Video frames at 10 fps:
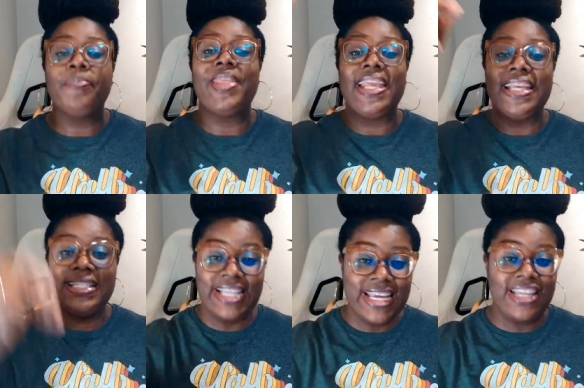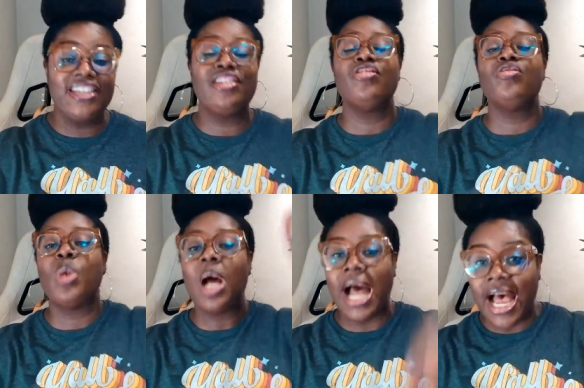things in you,
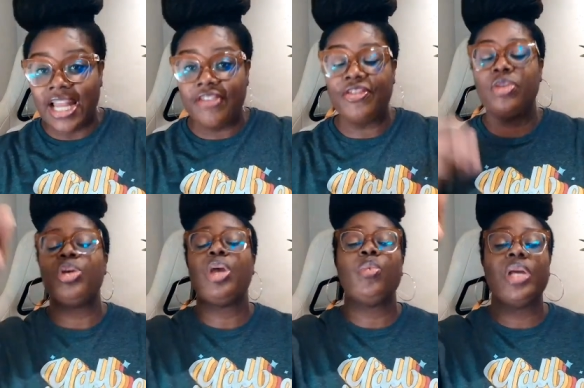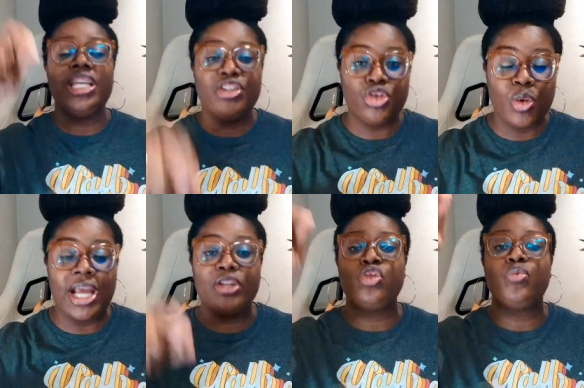out of you, and when He's
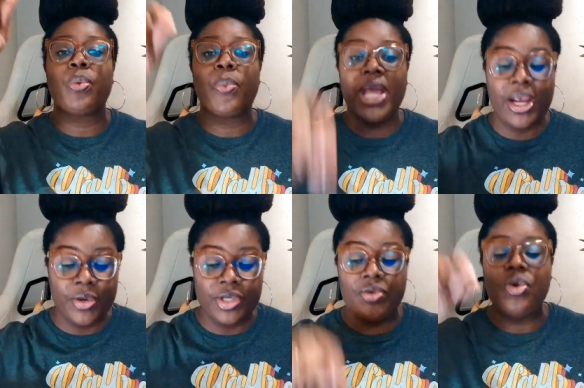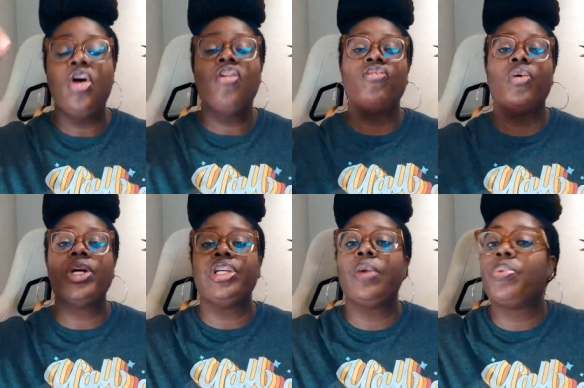trying to prepare you for
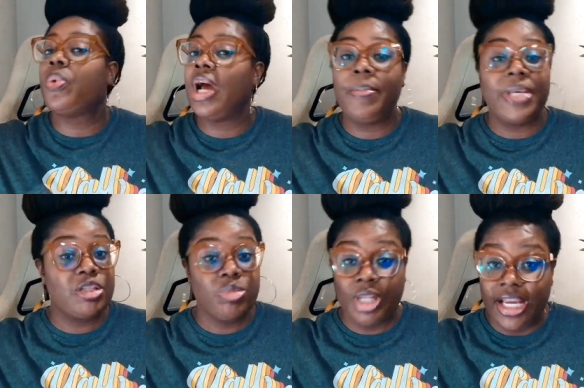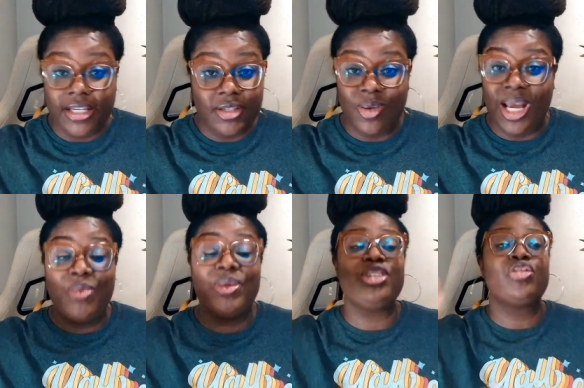your promised place. Okay.
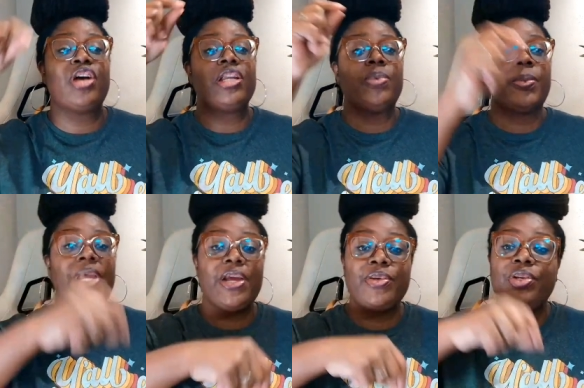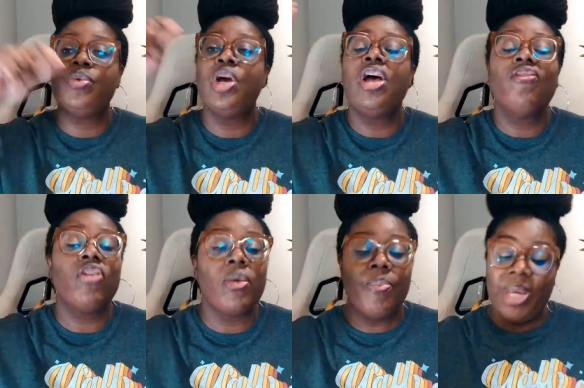When He's trying to prepare you
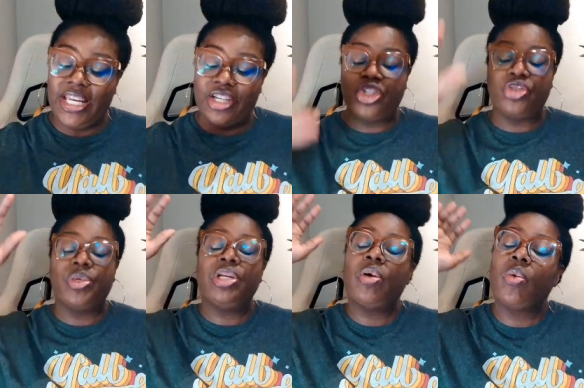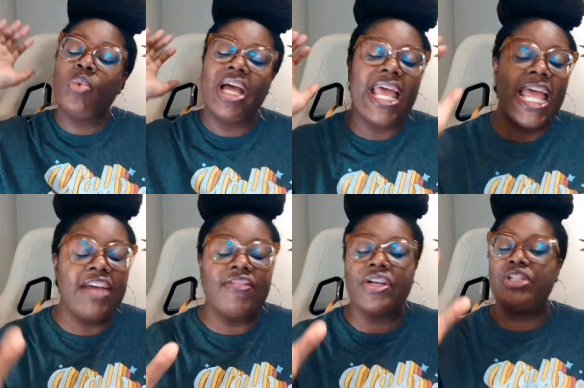for ministry or
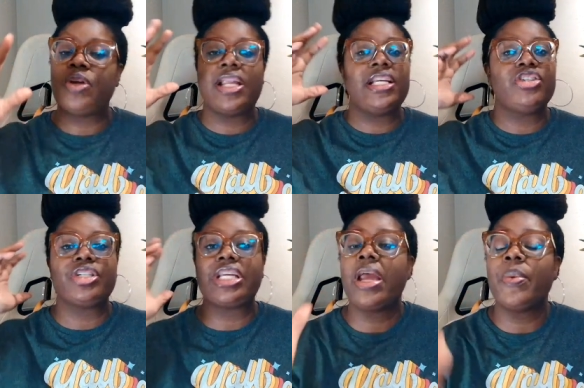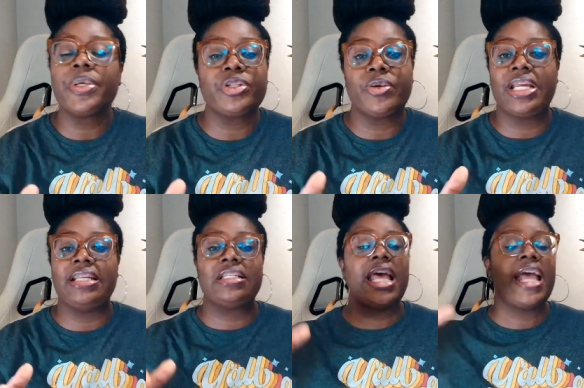whatever, He's trying to get your character
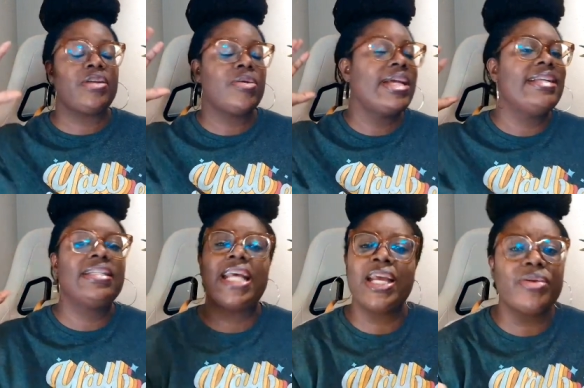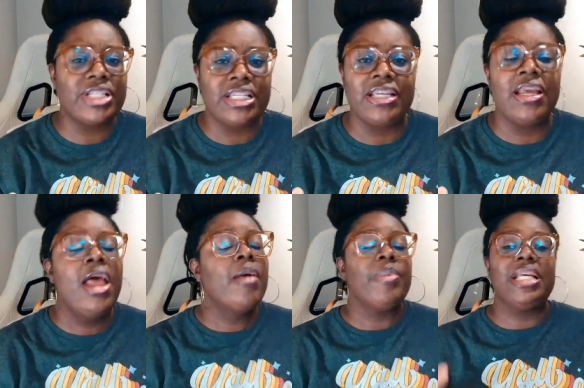intact, your integrity.
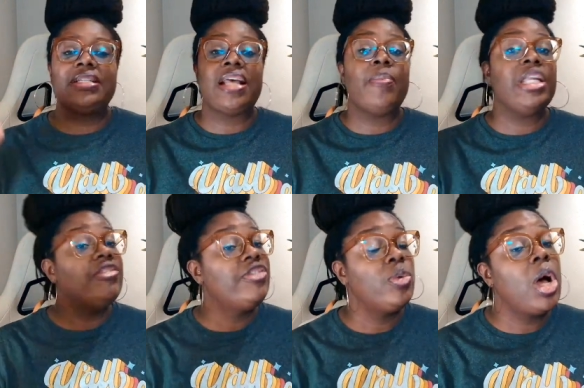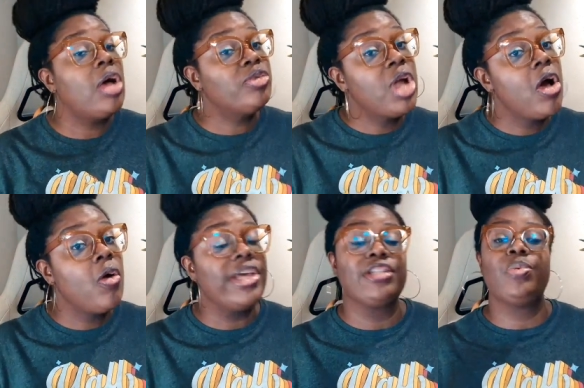Because how I many of you all know,
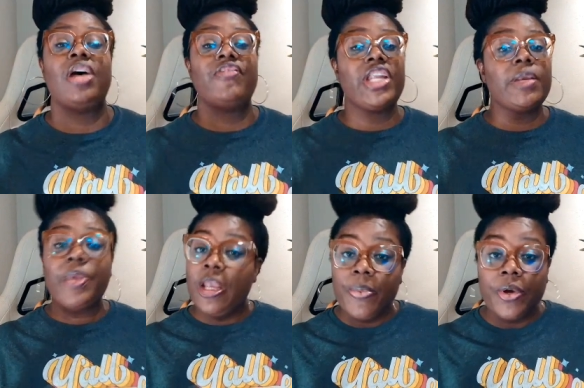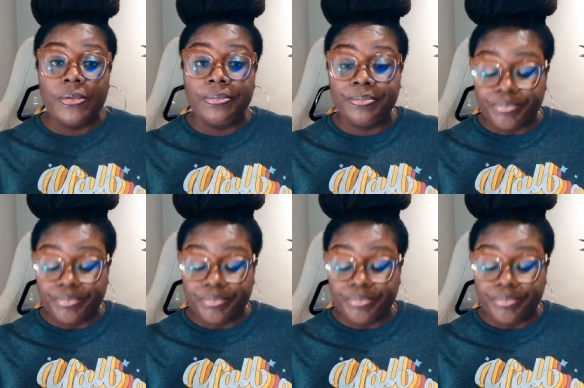as prophetic people,